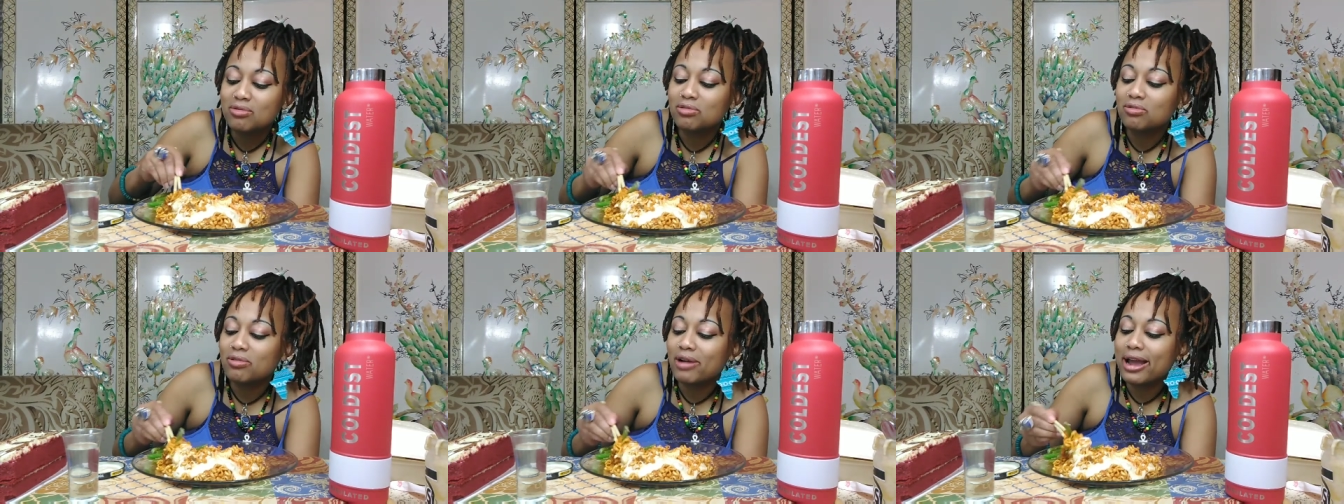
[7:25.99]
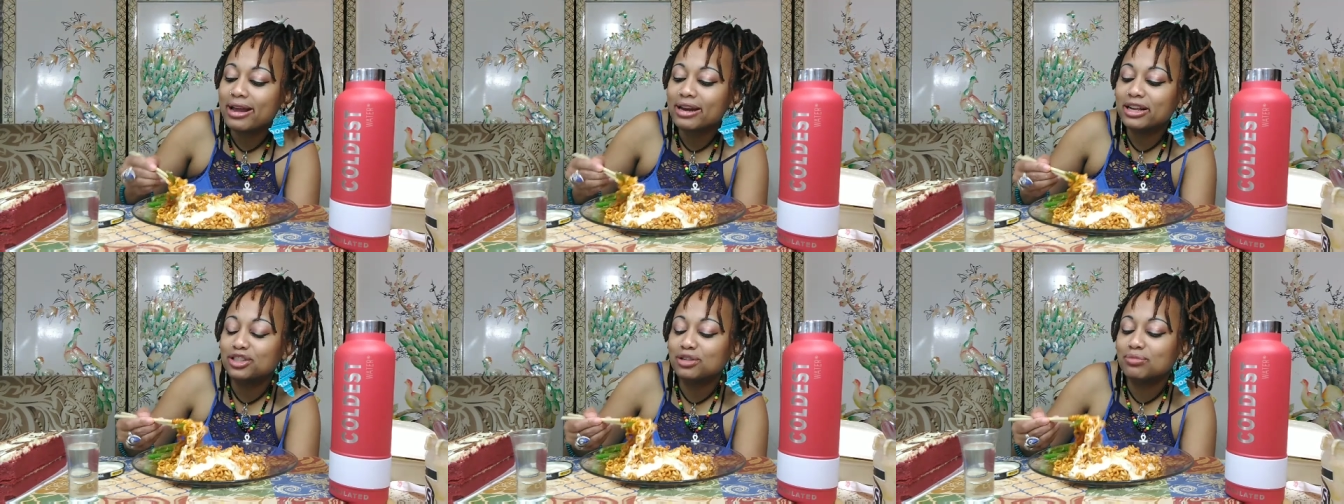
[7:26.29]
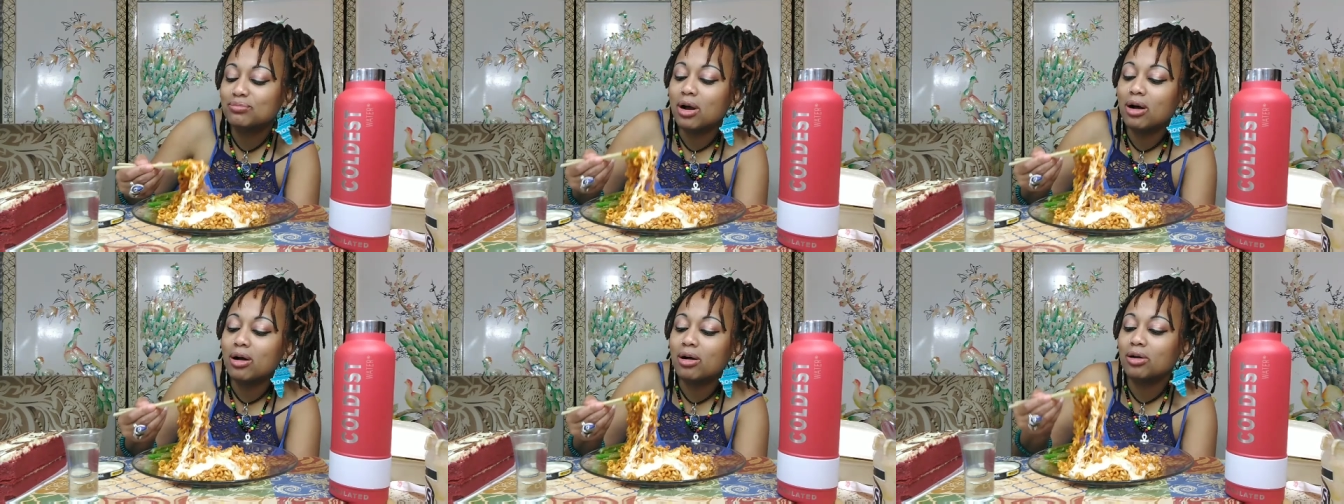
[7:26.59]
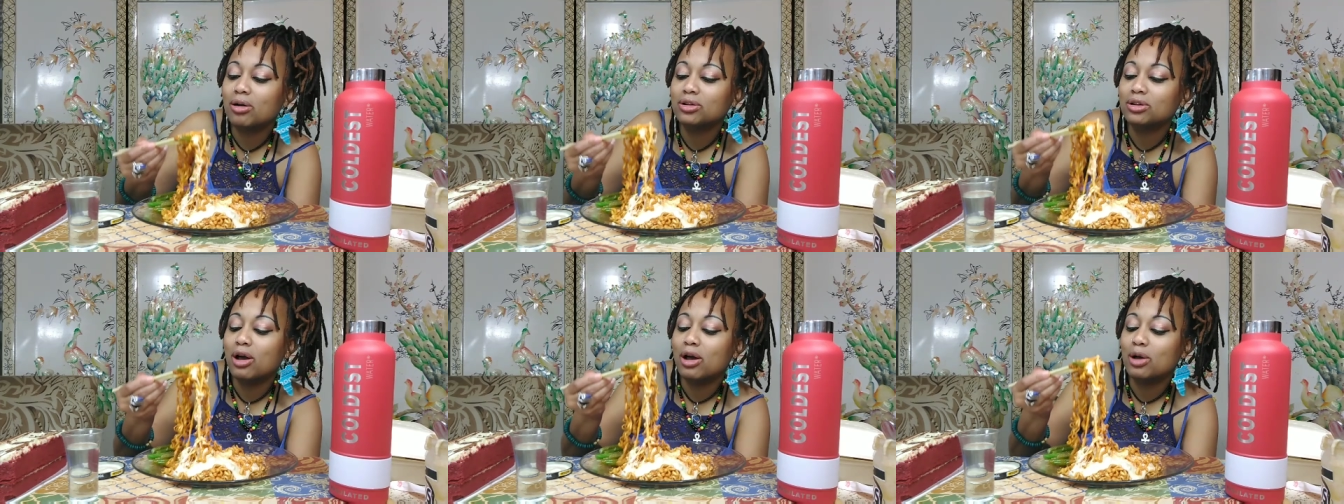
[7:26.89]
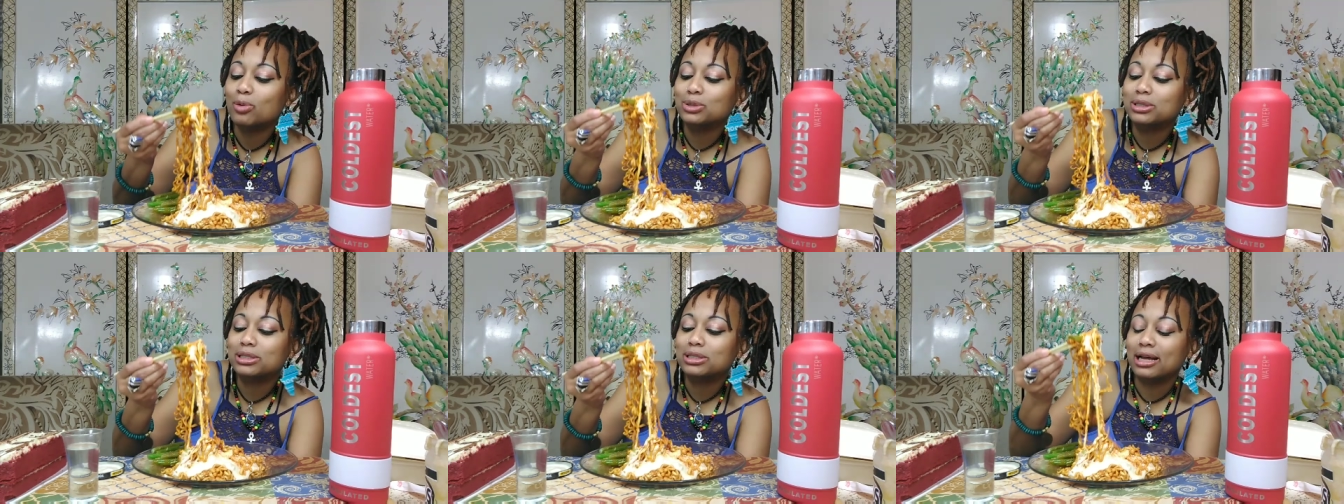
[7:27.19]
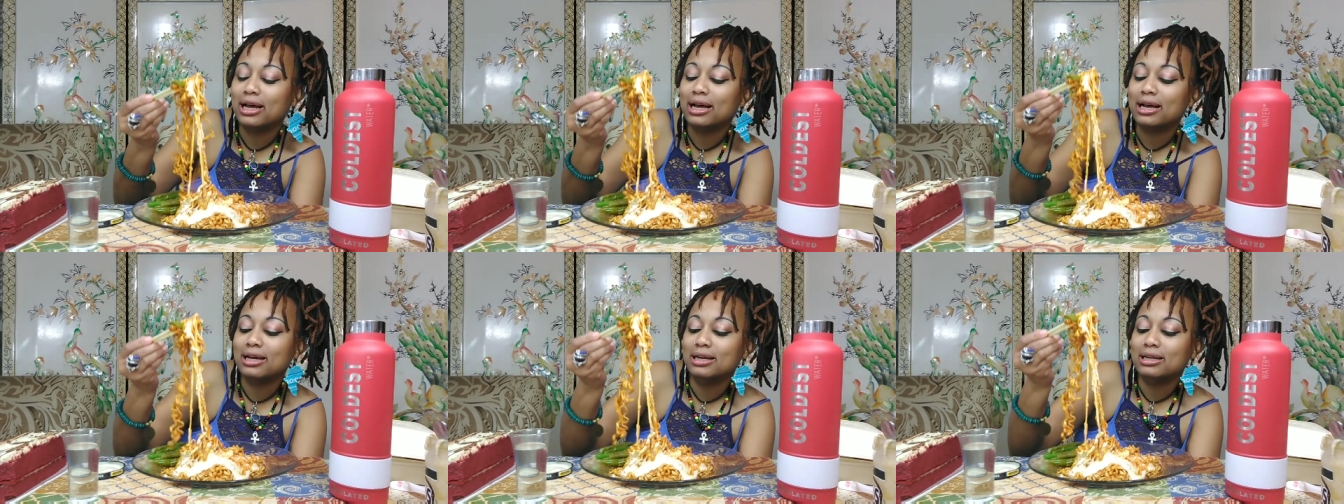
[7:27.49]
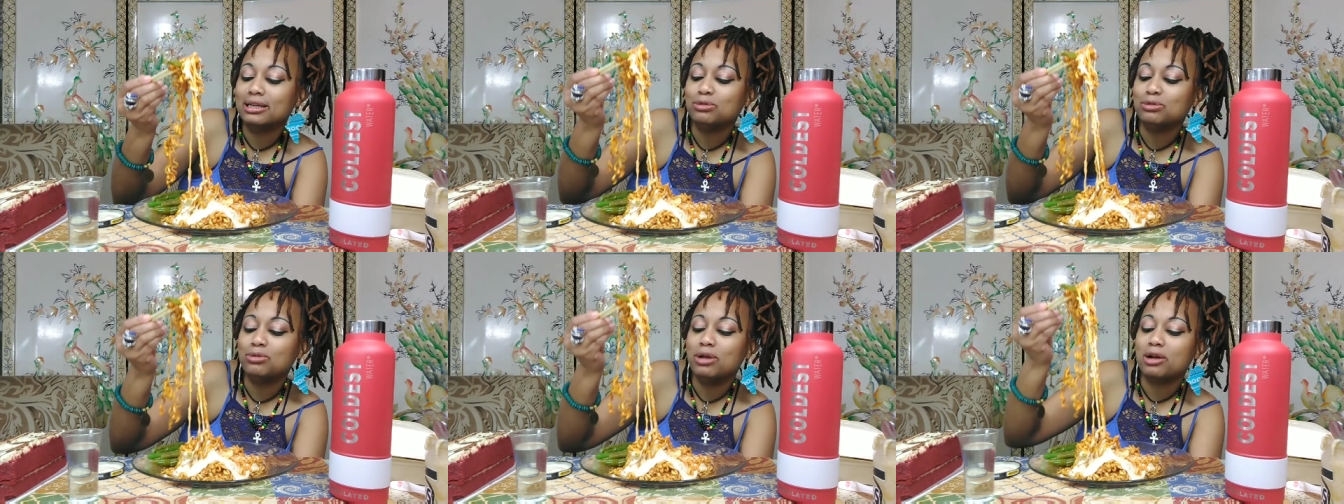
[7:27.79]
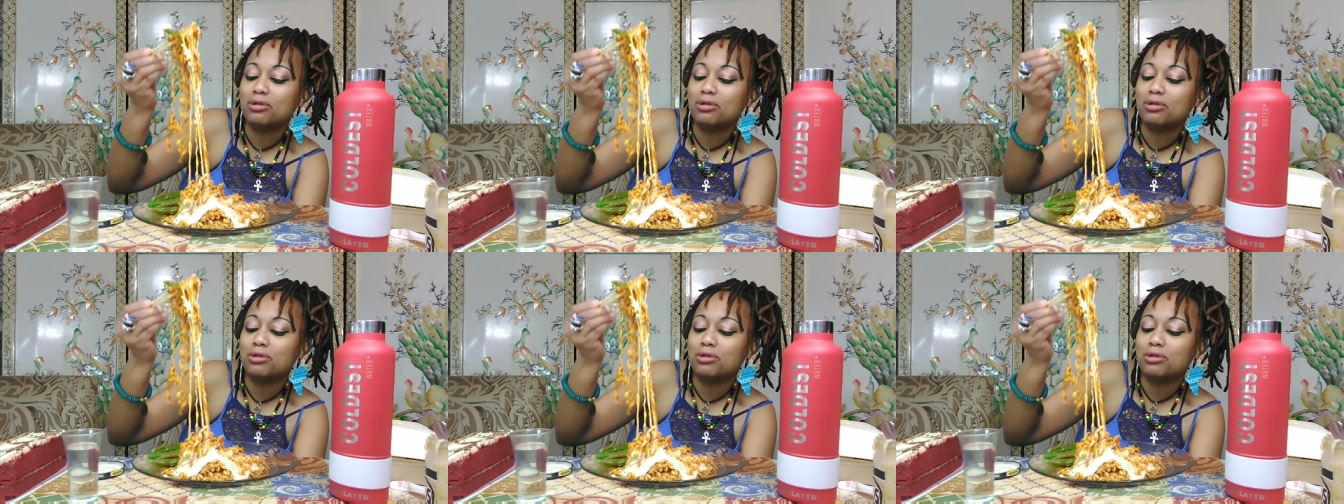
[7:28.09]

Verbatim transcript: Ryan and Jamal, y'all, was nice.